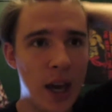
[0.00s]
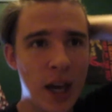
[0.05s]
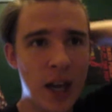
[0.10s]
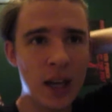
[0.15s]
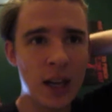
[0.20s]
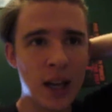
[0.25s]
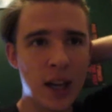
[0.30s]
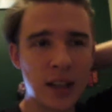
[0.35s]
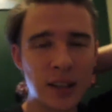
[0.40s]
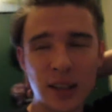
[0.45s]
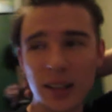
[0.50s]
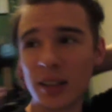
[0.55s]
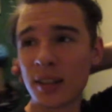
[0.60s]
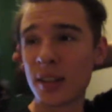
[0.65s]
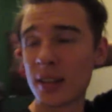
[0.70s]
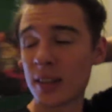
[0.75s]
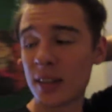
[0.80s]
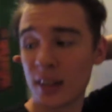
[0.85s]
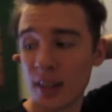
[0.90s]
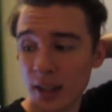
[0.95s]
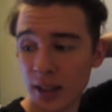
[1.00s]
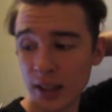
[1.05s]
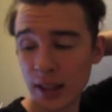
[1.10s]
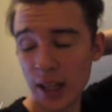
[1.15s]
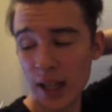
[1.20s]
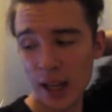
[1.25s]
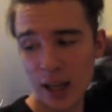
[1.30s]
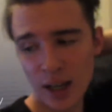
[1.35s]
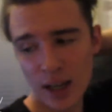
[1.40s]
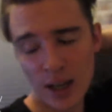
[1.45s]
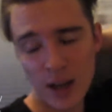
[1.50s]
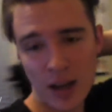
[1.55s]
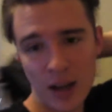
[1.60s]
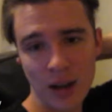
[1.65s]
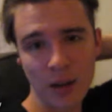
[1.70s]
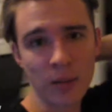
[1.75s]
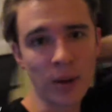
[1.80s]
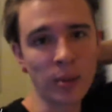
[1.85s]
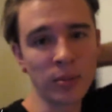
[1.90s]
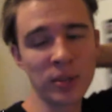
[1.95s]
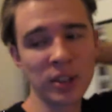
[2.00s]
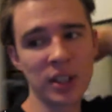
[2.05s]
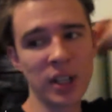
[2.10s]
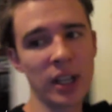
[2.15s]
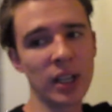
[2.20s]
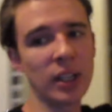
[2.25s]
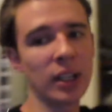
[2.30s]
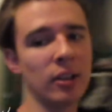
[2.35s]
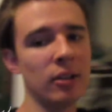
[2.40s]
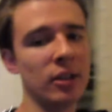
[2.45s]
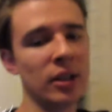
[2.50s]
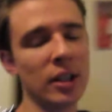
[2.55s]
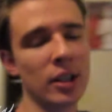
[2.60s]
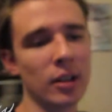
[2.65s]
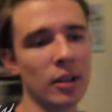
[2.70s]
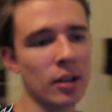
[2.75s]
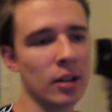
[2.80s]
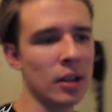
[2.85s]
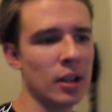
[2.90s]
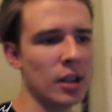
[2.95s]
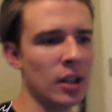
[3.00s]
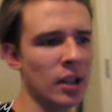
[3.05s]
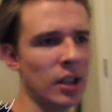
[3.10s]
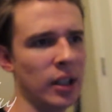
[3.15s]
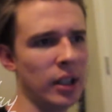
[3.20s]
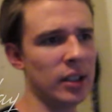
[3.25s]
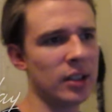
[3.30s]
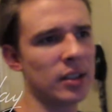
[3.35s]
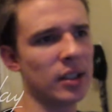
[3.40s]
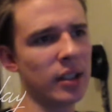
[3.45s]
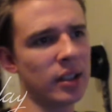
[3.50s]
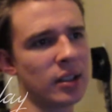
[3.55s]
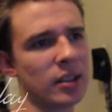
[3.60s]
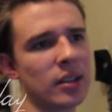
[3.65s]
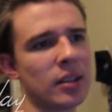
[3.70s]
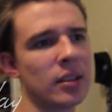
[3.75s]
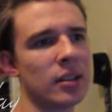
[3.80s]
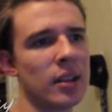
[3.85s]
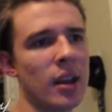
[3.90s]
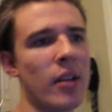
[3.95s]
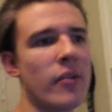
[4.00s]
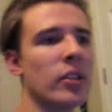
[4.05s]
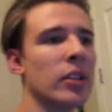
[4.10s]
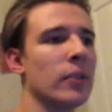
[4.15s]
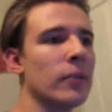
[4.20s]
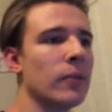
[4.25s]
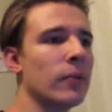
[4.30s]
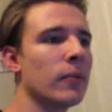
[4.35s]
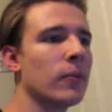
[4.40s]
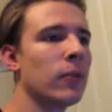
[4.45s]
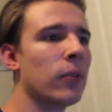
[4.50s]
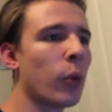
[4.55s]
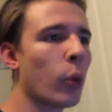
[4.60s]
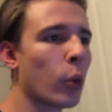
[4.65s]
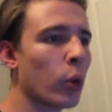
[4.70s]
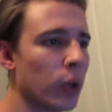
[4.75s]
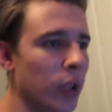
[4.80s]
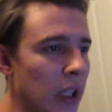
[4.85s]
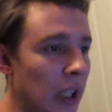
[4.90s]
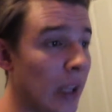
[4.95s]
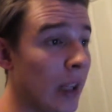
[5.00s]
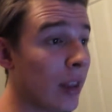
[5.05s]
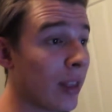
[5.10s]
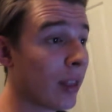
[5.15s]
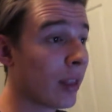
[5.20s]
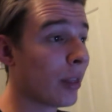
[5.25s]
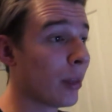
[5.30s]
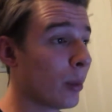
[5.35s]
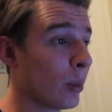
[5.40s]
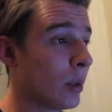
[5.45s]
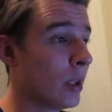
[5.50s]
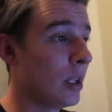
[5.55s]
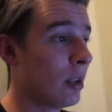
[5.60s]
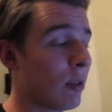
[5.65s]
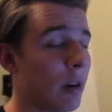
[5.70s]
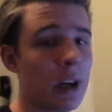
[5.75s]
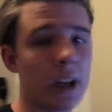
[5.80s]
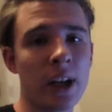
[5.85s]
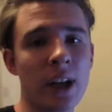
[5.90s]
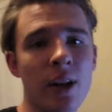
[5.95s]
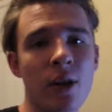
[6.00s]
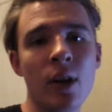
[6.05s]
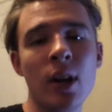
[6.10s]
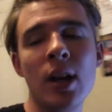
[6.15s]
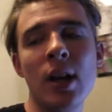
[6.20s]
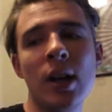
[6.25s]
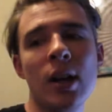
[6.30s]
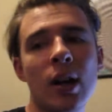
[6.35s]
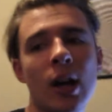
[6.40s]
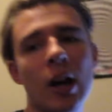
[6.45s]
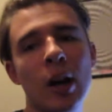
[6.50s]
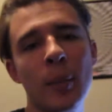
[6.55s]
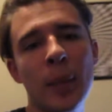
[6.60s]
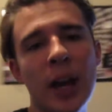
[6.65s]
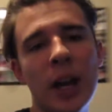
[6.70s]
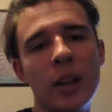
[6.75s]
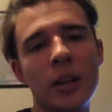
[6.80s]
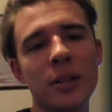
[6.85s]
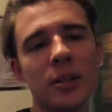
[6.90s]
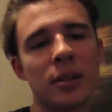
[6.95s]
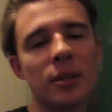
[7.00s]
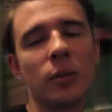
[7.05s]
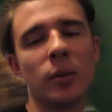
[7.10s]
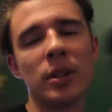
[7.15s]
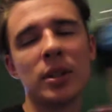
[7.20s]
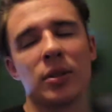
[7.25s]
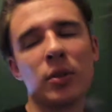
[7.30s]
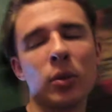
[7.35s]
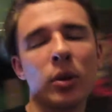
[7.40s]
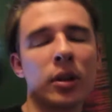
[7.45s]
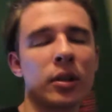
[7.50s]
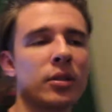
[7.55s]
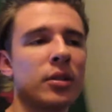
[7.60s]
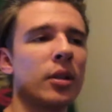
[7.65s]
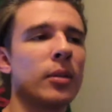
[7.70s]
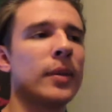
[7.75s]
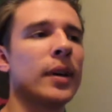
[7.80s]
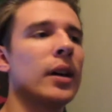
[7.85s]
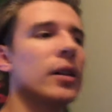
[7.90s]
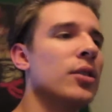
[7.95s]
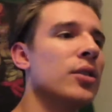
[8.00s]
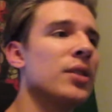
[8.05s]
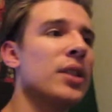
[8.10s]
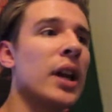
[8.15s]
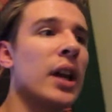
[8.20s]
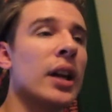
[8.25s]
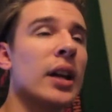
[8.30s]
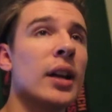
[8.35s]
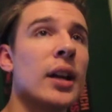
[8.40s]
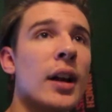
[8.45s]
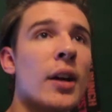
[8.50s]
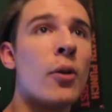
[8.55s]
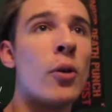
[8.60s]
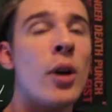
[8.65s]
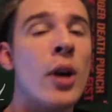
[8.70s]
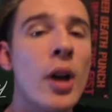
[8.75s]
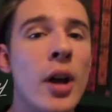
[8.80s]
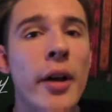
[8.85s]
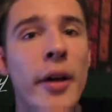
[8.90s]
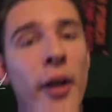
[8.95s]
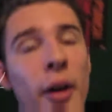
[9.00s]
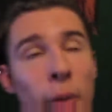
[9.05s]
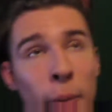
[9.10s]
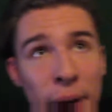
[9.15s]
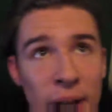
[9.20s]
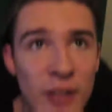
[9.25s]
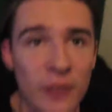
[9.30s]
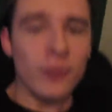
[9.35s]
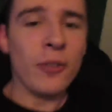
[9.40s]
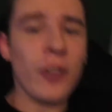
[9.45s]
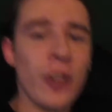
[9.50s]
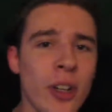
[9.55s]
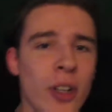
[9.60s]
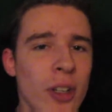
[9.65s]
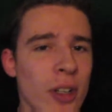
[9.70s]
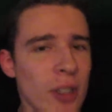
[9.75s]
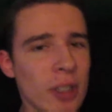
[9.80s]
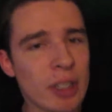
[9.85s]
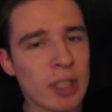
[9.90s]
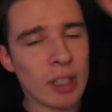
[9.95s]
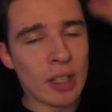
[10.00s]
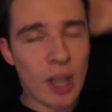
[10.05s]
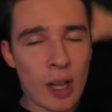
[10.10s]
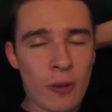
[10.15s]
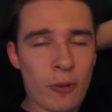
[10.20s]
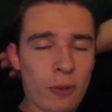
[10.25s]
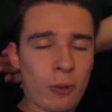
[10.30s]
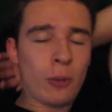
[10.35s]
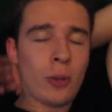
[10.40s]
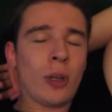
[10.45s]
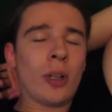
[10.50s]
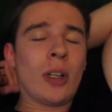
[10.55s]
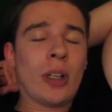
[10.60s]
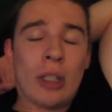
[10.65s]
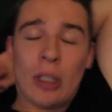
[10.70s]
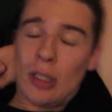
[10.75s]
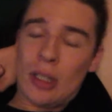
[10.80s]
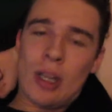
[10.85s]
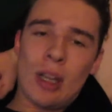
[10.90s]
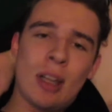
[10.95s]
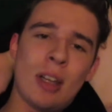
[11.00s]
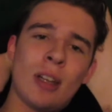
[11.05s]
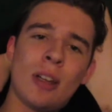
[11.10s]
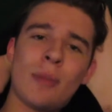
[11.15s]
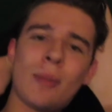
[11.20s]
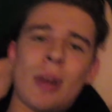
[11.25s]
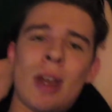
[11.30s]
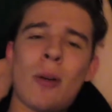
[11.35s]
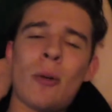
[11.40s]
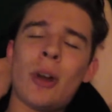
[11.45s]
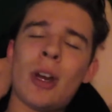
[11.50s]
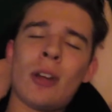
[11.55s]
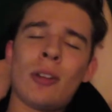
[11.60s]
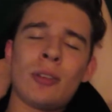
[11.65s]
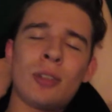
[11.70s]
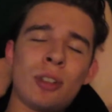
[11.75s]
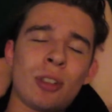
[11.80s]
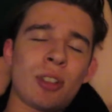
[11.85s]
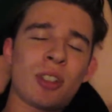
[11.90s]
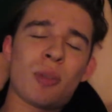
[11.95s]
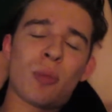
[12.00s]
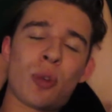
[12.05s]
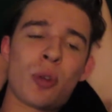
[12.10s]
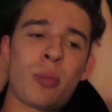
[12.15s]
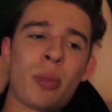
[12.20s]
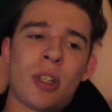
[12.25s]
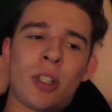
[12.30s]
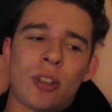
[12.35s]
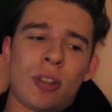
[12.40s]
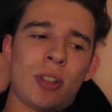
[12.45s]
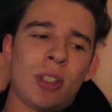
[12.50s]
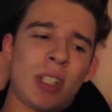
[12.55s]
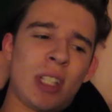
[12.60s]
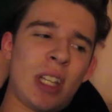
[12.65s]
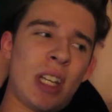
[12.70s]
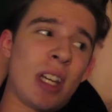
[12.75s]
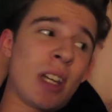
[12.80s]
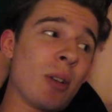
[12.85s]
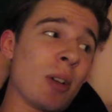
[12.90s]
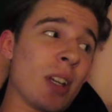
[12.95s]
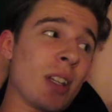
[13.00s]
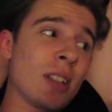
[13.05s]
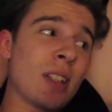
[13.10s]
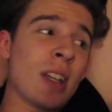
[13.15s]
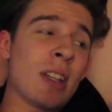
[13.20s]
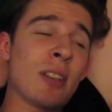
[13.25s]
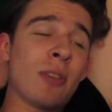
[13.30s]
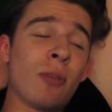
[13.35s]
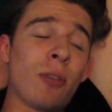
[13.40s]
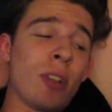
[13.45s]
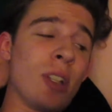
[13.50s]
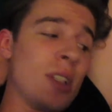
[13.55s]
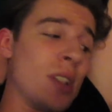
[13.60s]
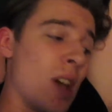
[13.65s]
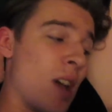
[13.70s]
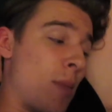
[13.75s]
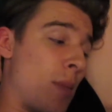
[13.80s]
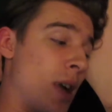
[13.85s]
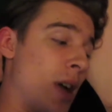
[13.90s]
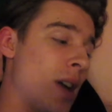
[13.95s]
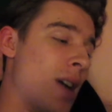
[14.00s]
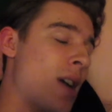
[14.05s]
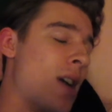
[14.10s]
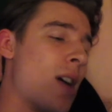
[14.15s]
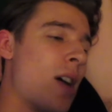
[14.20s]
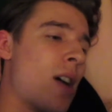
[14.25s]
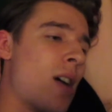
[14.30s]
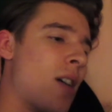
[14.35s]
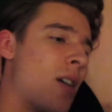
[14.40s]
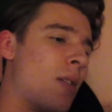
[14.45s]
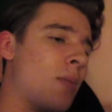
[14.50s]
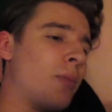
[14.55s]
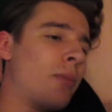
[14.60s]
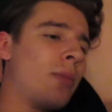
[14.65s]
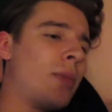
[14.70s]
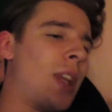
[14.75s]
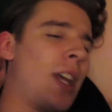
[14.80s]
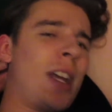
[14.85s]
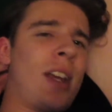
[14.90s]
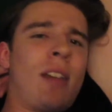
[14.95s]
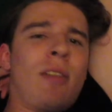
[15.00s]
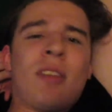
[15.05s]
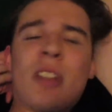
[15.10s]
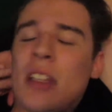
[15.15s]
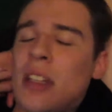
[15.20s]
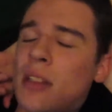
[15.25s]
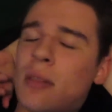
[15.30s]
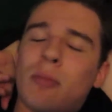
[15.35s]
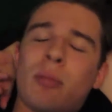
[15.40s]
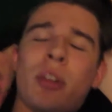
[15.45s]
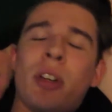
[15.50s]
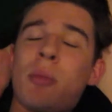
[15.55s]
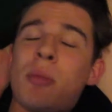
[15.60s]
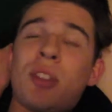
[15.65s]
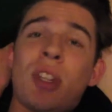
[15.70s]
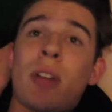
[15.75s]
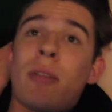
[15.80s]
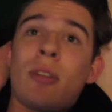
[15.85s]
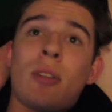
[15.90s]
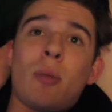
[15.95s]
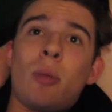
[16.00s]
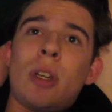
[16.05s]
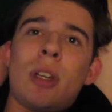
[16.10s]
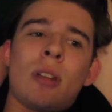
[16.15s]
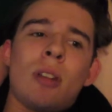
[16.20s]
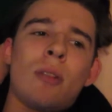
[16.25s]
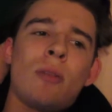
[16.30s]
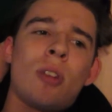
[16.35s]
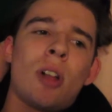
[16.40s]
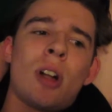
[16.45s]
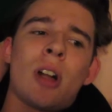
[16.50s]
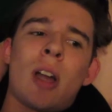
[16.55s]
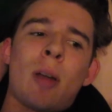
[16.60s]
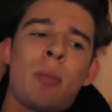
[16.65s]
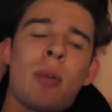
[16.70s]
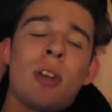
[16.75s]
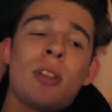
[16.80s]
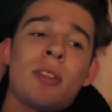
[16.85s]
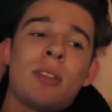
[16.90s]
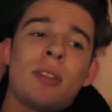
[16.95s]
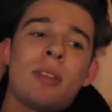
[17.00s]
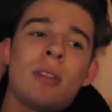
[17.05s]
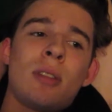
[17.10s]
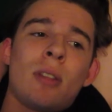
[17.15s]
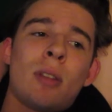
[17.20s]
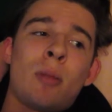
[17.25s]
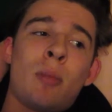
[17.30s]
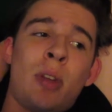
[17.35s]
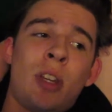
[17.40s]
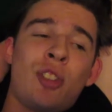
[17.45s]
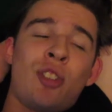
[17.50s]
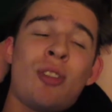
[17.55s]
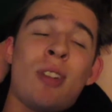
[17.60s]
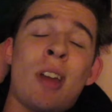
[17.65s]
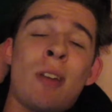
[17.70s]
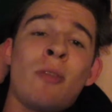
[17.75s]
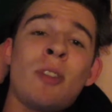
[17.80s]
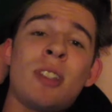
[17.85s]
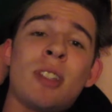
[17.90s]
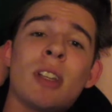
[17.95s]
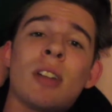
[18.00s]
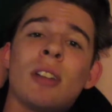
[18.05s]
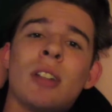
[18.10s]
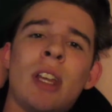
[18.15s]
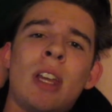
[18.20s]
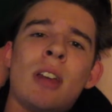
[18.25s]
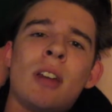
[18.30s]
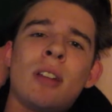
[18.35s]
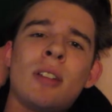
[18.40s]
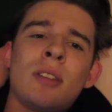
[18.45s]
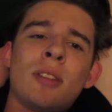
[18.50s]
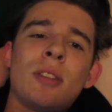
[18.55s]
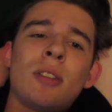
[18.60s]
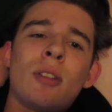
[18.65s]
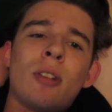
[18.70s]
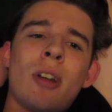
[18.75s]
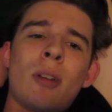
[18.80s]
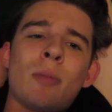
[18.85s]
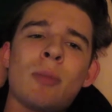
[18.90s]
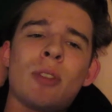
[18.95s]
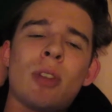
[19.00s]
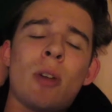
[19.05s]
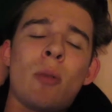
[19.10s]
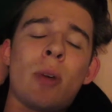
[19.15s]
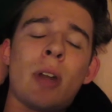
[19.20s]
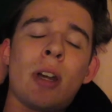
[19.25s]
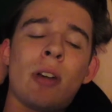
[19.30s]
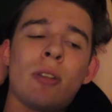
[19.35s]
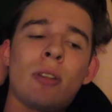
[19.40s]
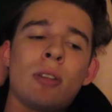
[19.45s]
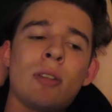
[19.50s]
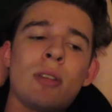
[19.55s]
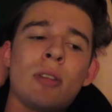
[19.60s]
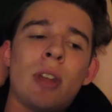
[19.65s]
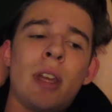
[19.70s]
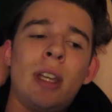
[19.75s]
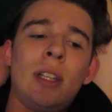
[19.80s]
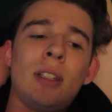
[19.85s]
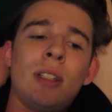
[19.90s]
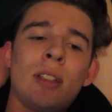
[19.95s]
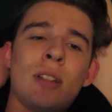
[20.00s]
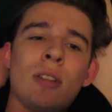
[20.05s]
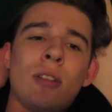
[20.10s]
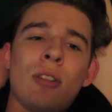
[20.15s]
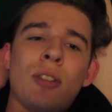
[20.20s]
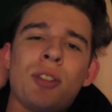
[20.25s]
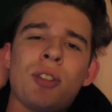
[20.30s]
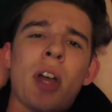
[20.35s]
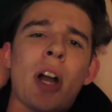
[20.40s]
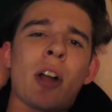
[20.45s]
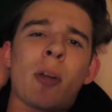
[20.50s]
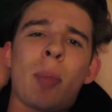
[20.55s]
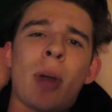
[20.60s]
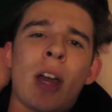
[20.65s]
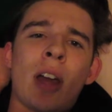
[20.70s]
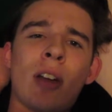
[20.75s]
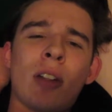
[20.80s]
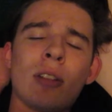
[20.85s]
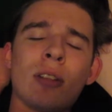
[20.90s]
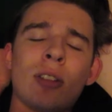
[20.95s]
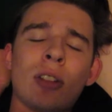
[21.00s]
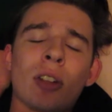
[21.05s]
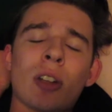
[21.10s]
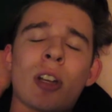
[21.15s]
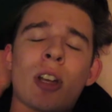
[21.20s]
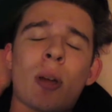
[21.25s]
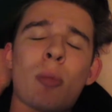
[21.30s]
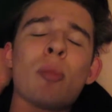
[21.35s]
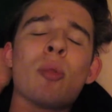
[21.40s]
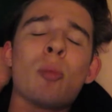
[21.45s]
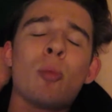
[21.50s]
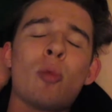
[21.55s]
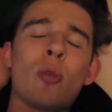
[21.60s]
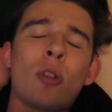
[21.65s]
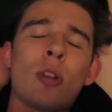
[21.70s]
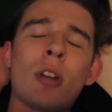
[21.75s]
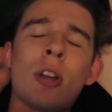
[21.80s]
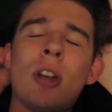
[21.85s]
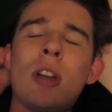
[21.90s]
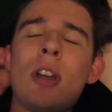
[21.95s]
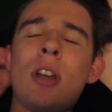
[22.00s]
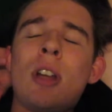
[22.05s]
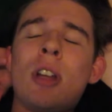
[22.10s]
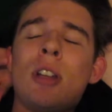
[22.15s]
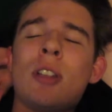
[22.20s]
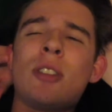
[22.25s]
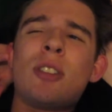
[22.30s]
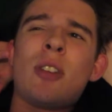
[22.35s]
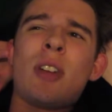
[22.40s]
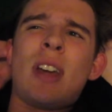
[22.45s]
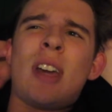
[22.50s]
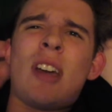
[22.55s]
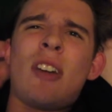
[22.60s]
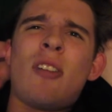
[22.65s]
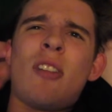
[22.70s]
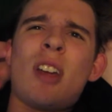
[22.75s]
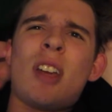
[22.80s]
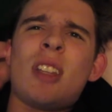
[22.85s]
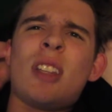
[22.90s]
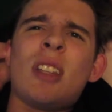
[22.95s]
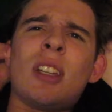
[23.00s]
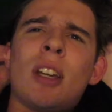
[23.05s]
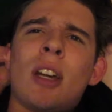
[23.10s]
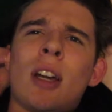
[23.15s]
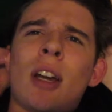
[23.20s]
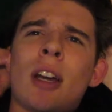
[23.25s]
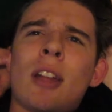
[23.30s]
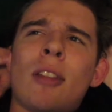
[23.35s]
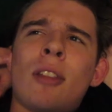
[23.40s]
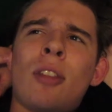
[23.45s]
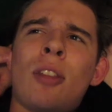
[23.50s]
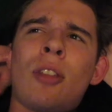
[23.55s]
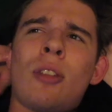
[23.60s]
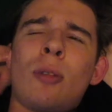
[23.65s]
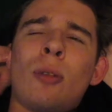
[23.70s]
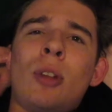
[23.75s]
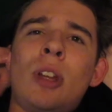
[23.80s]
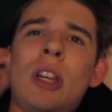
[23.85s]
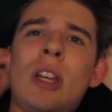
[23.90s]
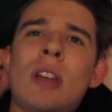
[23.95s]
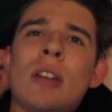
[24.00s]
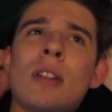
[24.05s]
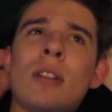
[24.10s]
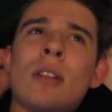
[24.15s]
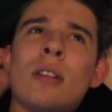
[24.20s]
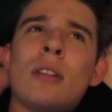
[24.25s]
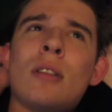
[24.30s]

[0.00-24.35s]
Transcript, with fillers: Hey guys, it's Sunday. Um, I'm just hanging out here. It's like seven forty-three right now. Um, Allison went to work, so I'm kind of just hanging out, waiting for her to get off work. Um, I went out and took some more pictures today because I had some free time. Um, like I've said in pretty much every weekly vlog, I post a picture every single day on Instagram, so I went out and like did a little stockpile and took a couple more. So I have, I think I got three,